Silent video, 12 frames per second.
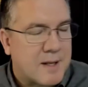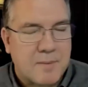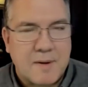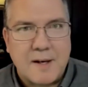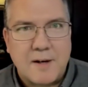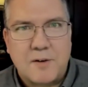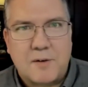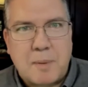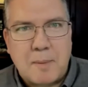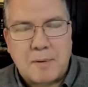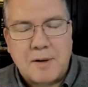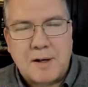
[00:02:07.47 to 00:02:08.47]
something that
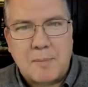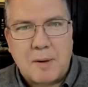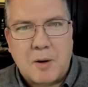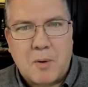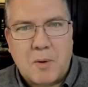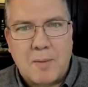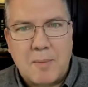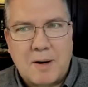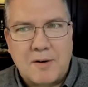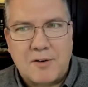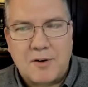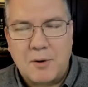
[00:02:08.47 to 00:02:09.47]
just people need to be aware
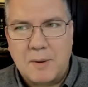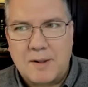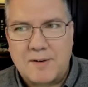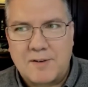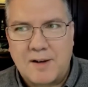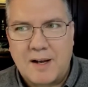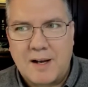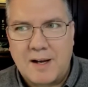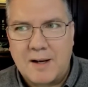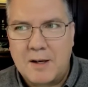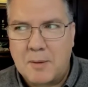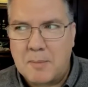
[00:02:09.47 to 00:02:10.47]
about too. It's
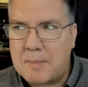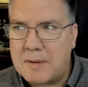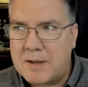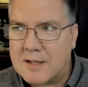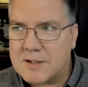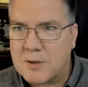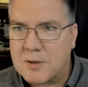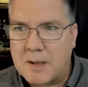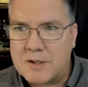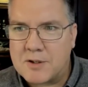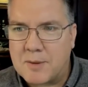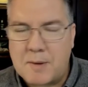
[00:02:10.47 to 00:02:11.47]
maybe not so
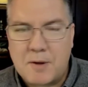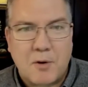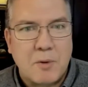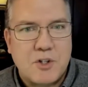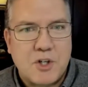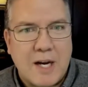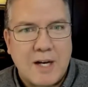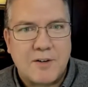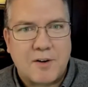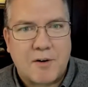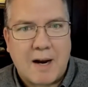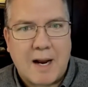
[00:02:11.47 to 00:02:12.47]
much. I mean, there's always
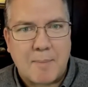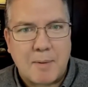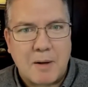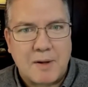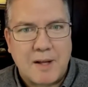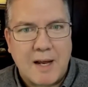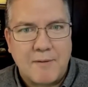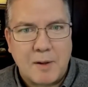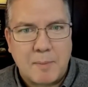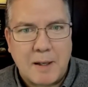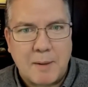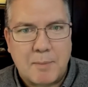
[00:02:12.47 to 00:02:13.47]
changes that are happening with the
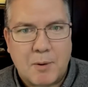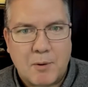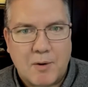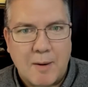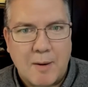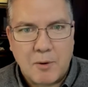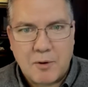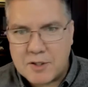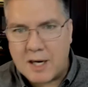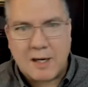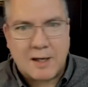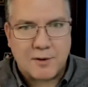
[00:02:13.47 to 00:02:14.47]
MVP program. We were
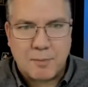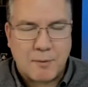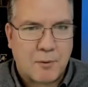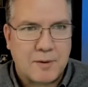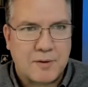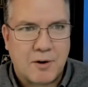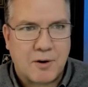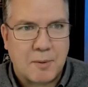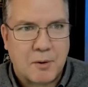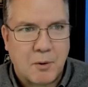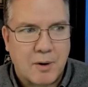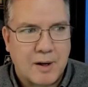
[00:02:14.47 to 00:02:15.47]
talking just before we started
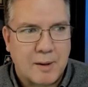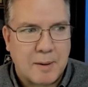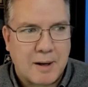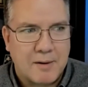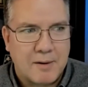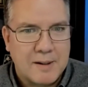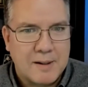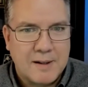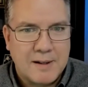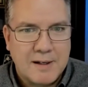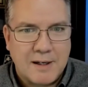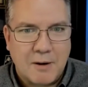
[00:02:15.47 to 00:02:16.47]
recording about
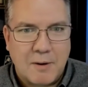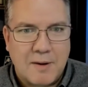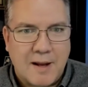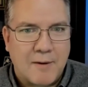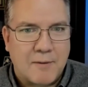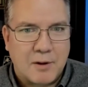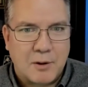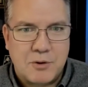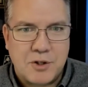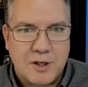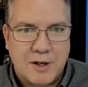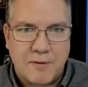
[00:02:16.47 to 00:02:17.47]
the
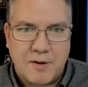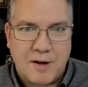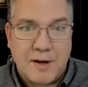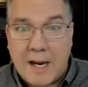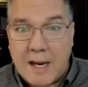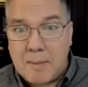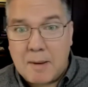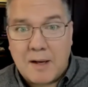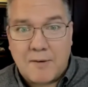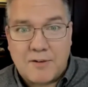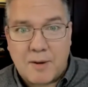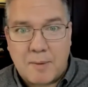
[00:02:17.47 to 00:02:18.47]
evolution of the
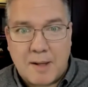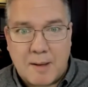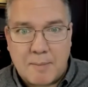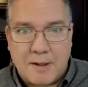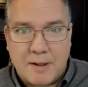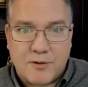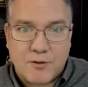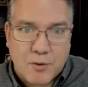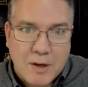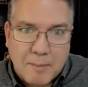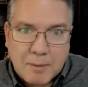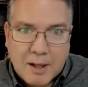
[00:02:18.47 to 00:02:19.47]
naming of some of them and the
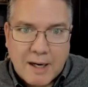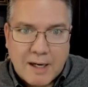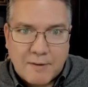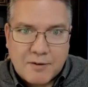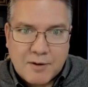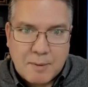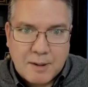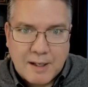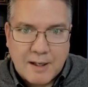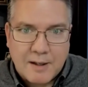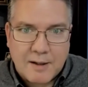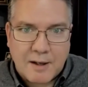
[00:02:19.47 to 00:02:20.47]
streamlining of some of
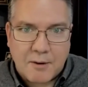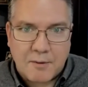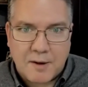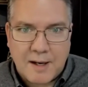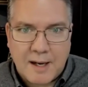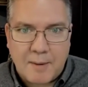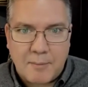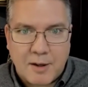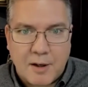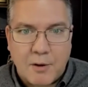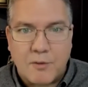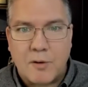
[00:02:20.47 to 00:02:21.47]
the names.
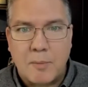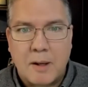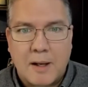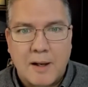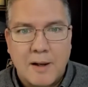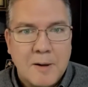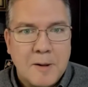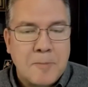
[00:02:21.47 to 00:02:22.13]
And it used to be